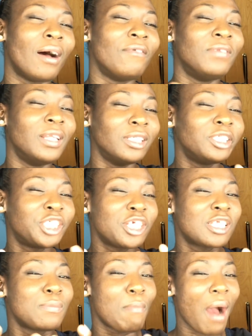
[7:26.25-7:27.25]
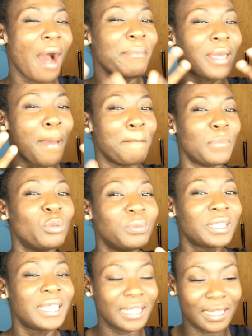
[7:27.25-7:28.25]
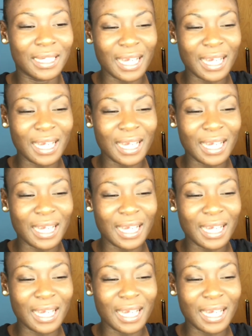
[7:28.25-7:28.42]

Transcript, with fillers: of Lucian's mom and Boo Boo Kitty